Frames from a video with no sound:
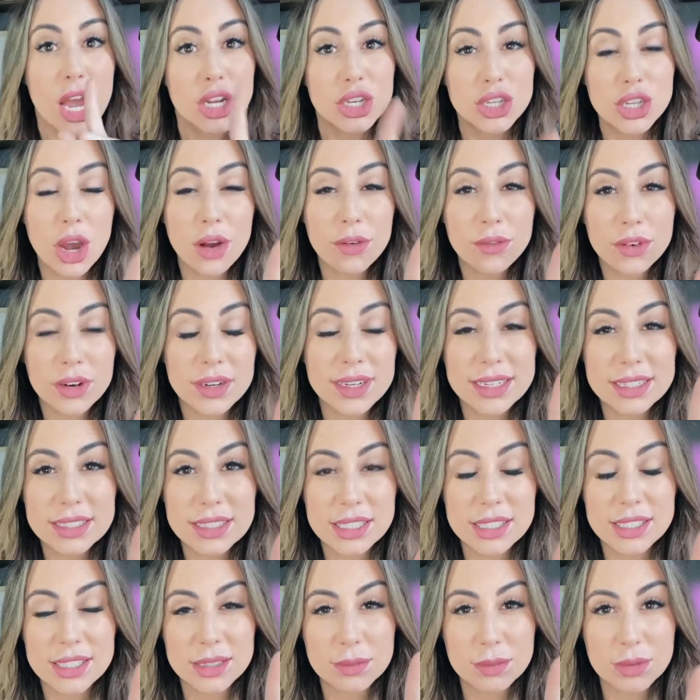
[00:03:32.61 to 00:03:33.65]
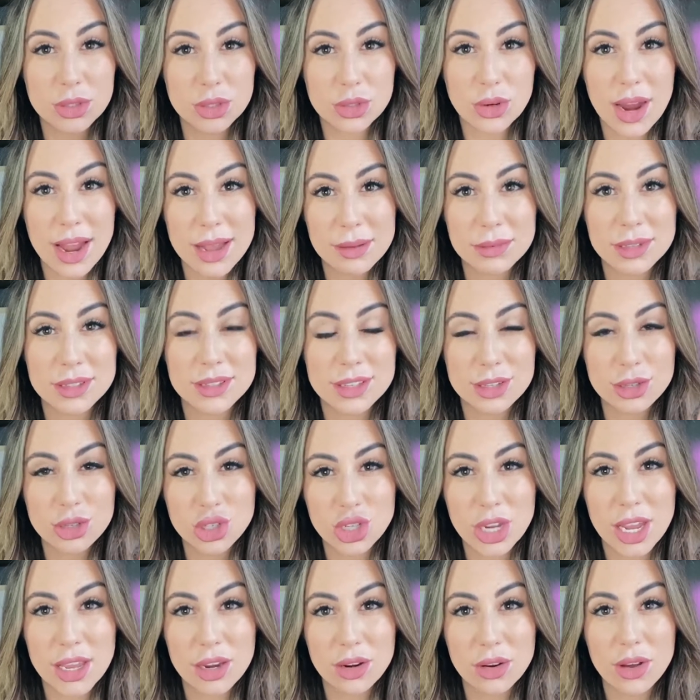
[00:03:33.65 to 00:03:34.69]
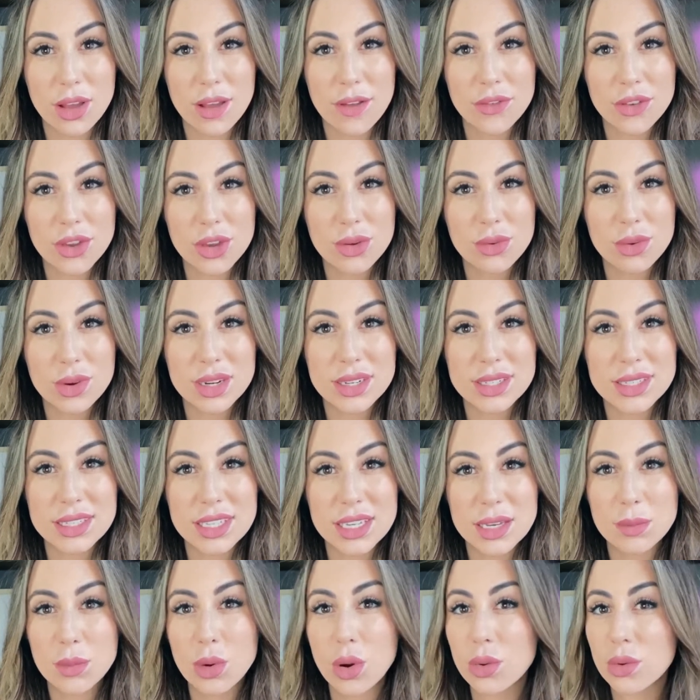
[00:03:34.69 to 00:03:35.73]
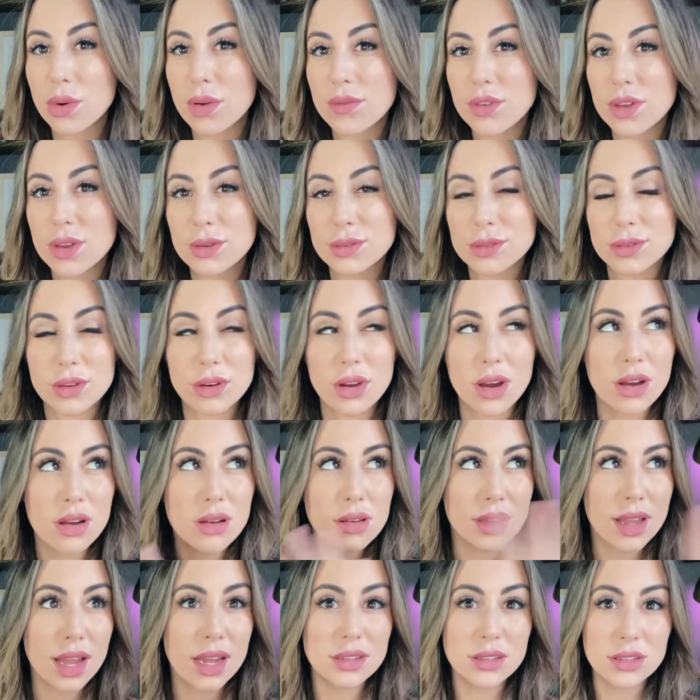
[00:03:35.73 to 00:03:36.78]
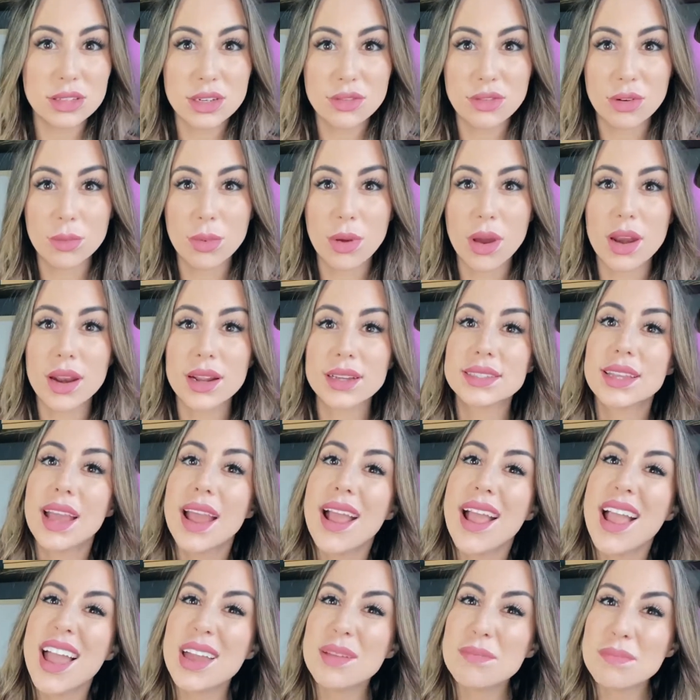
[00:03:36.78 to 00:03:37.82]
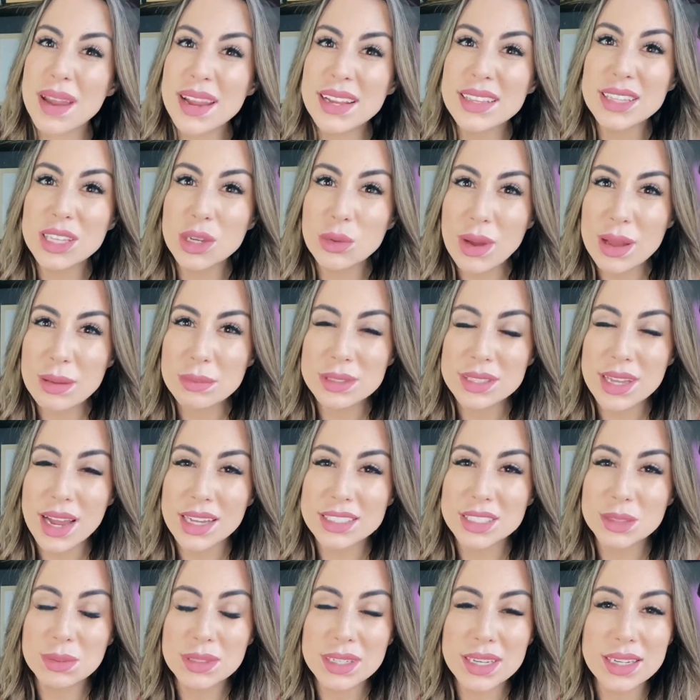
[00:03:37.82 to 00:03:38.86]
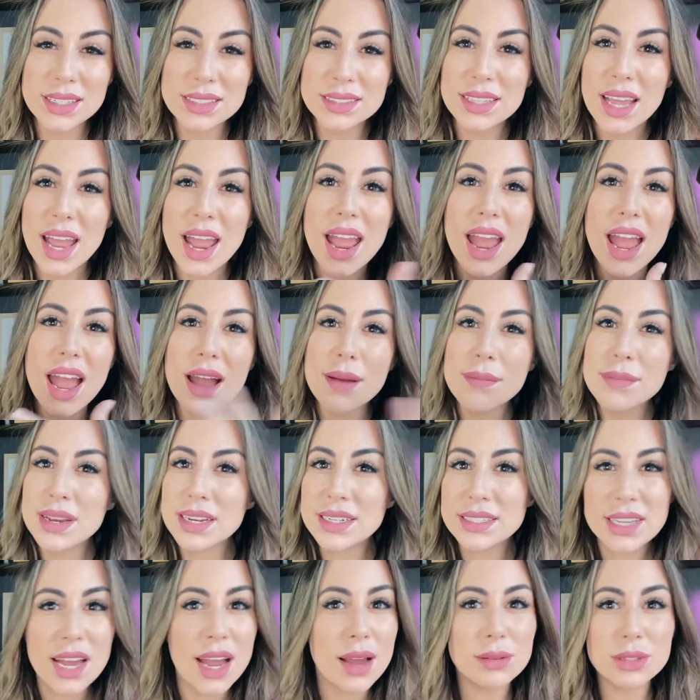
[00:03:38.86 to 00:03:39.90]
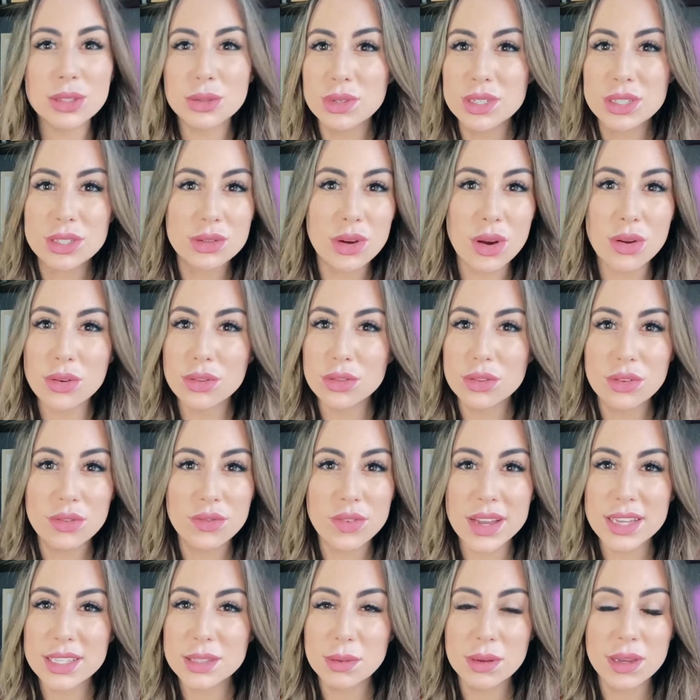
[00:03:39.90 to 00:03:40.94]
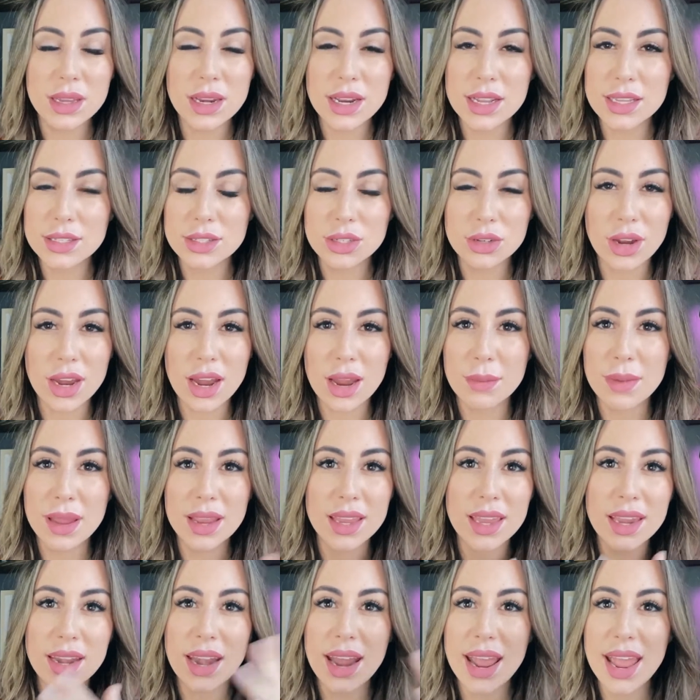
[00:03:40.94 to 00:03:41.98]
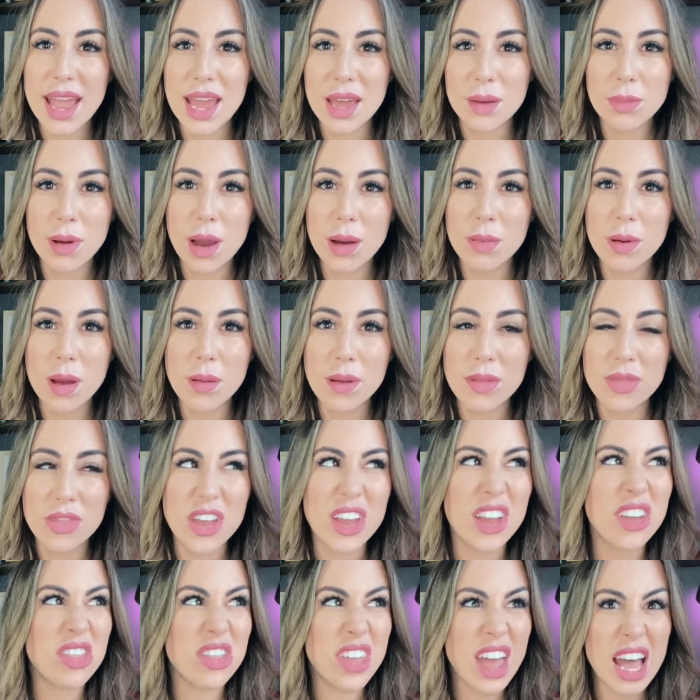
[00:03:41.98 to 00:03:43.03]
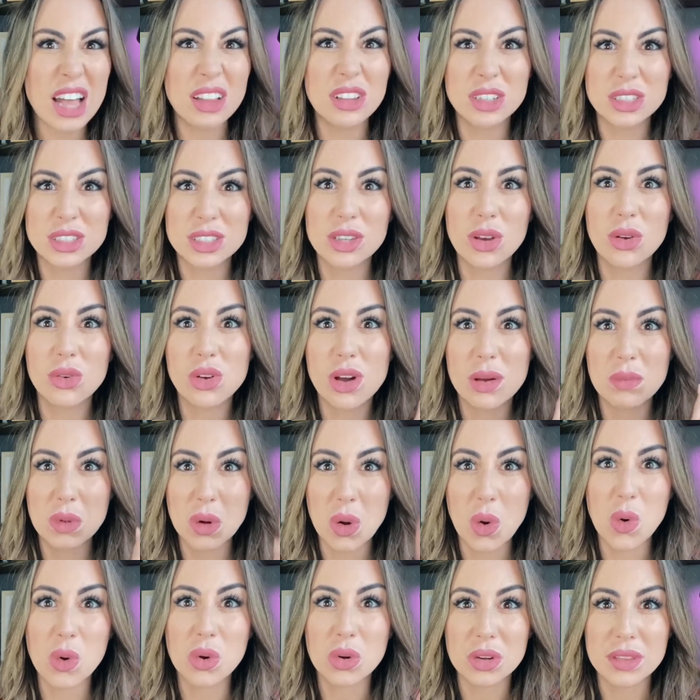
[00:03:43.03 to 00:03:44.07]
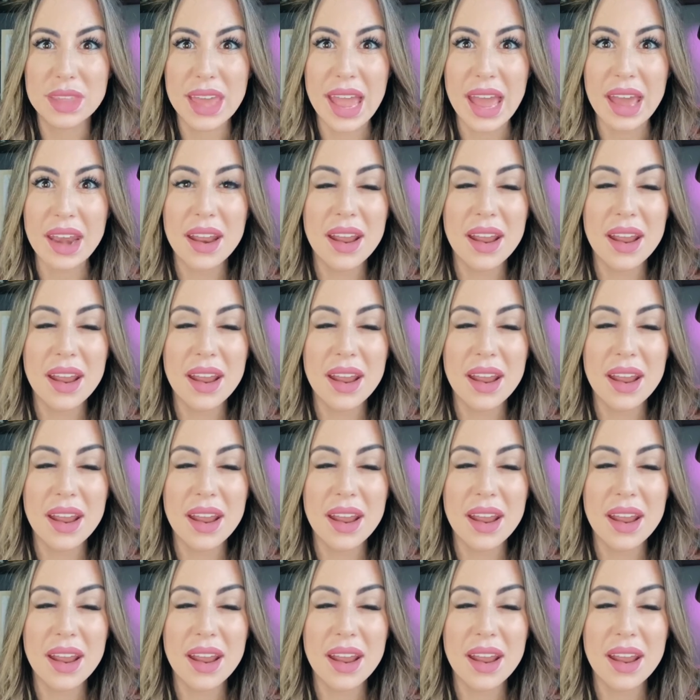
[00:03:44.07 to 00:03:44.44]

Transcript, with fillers: Don't forget to subscribe to this channel if you want to see more reviews on all kinds of different products and mainly websites because how many times are we scrolling through Facebook and Instagram and get an ad pop up and think that looks so cool, I'm going to order that